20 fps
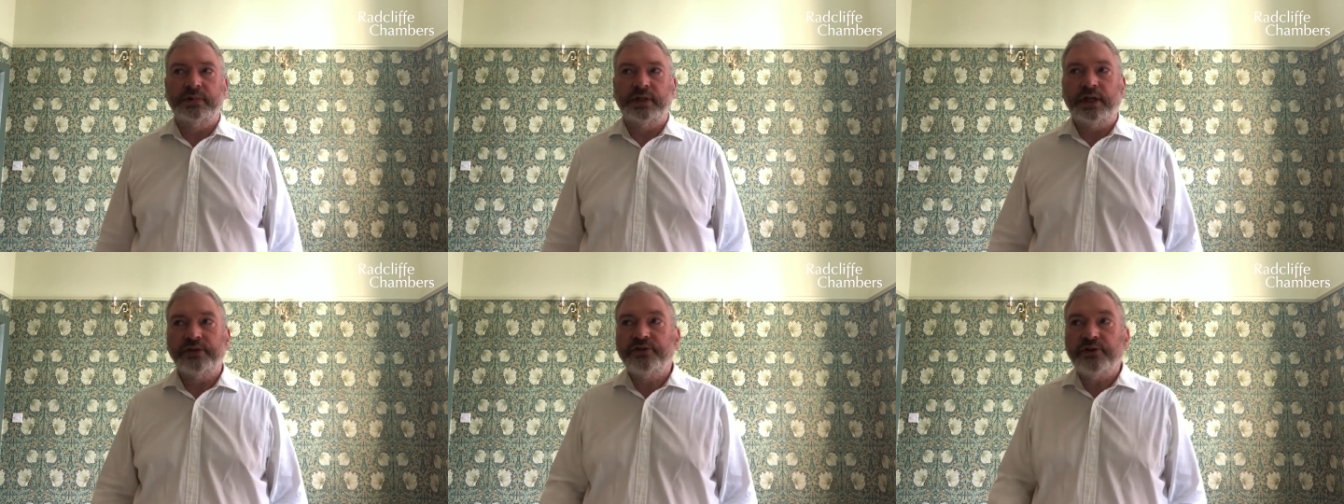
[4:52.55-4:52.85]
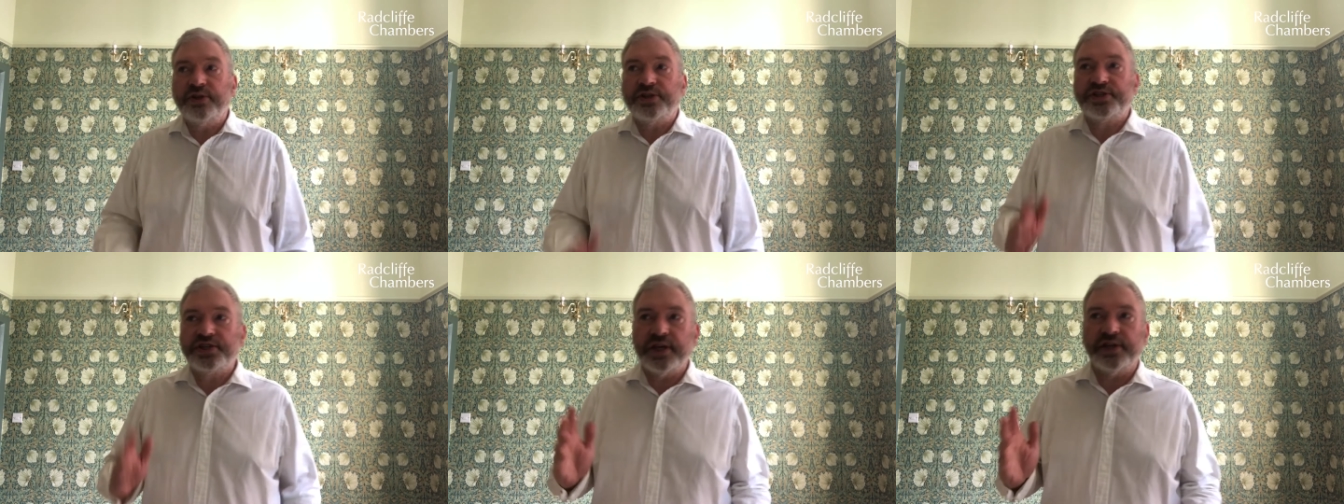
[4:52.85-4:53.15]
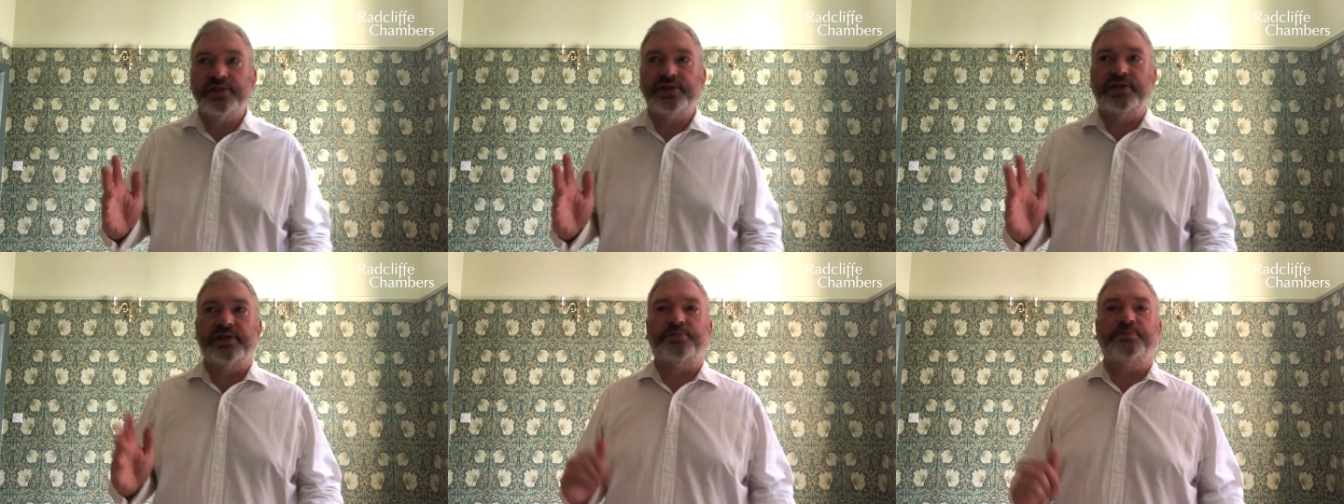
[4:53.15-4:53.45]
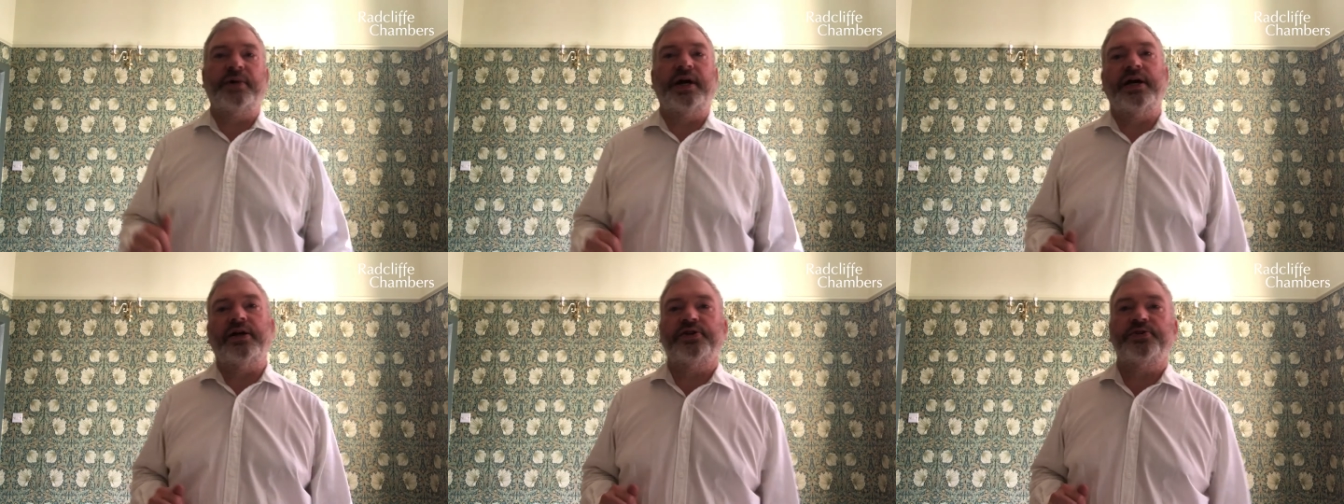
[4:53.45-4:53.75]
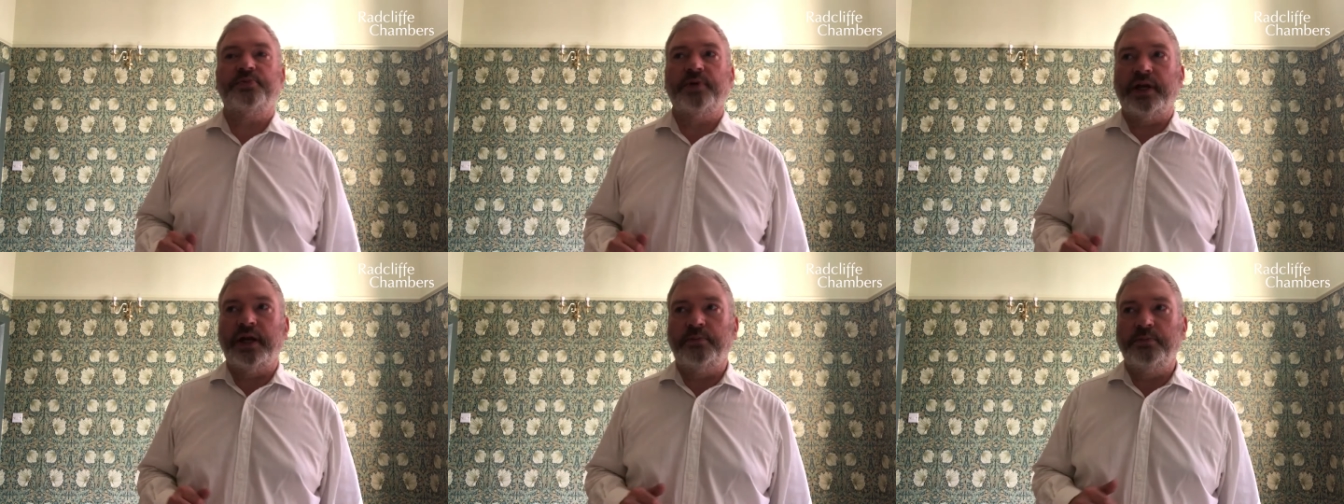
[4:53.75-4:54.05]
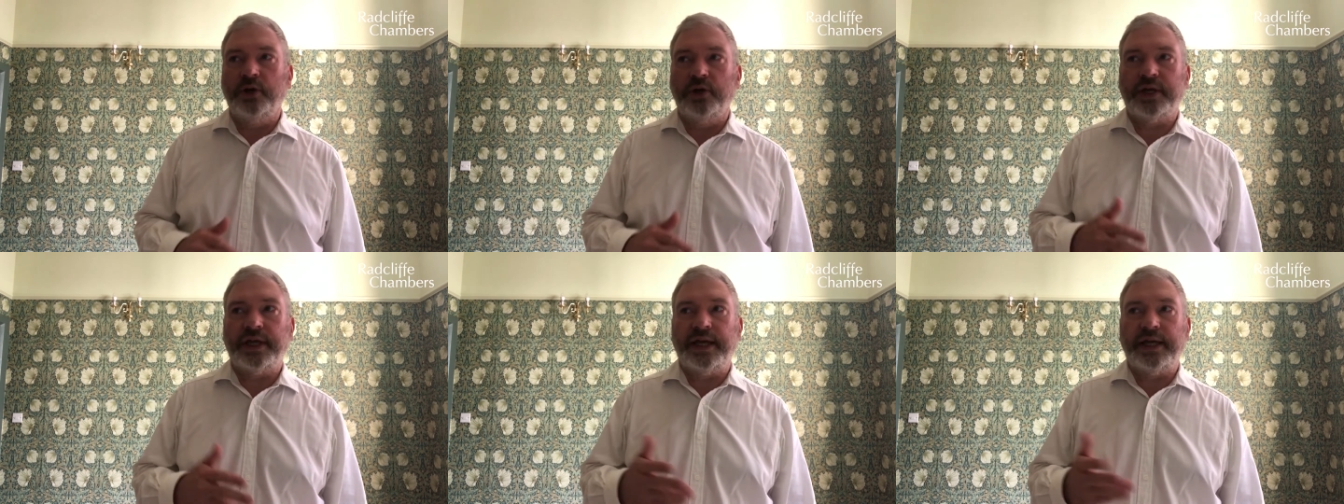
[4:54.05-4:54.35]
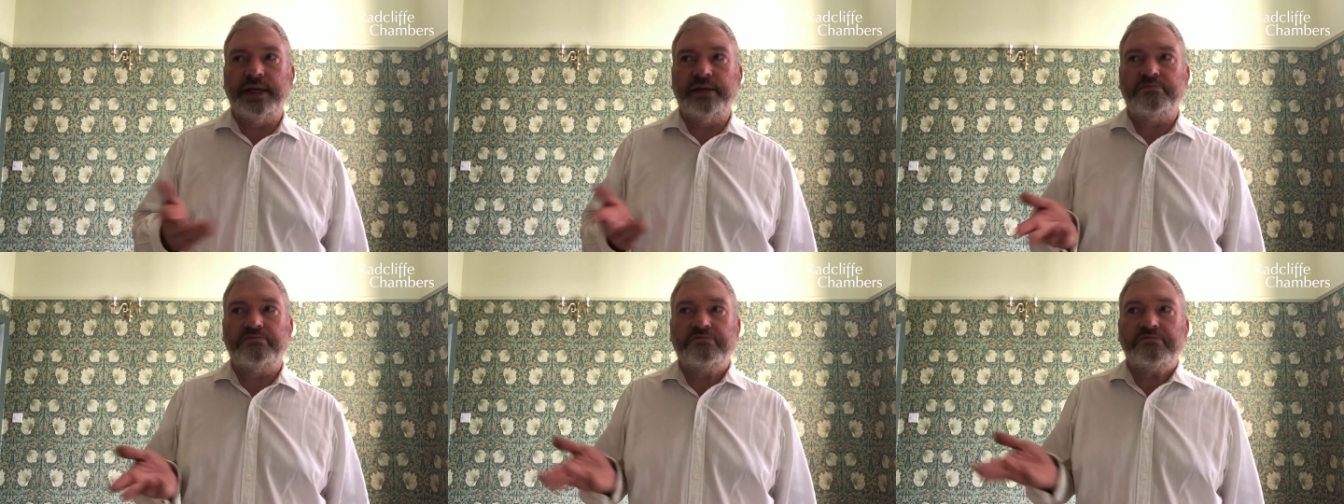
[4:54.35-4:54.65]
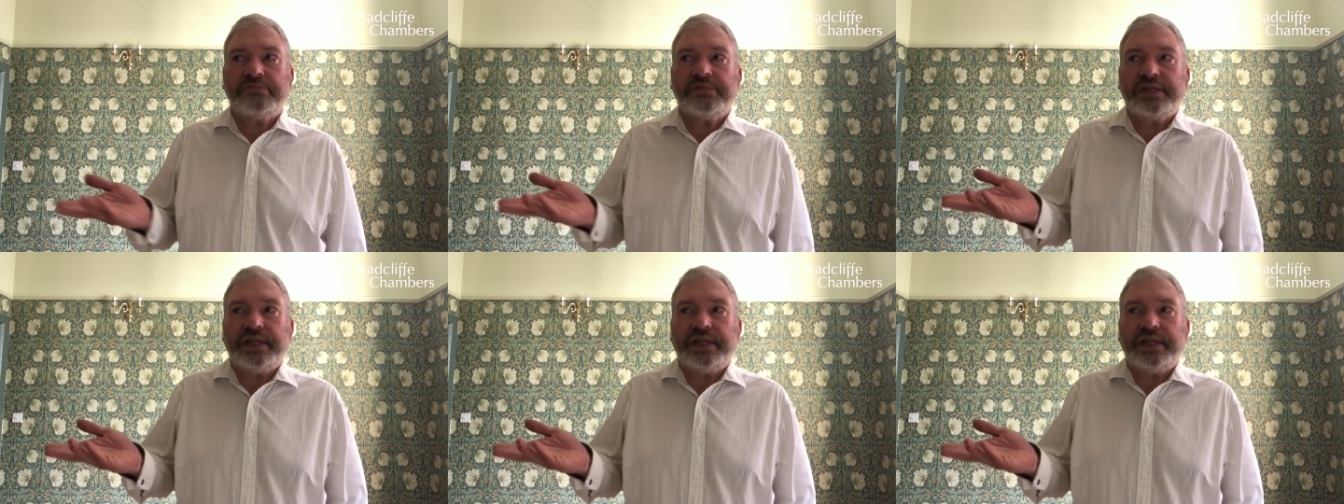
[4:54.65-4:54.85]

I'll do it just as much when I'm looking at,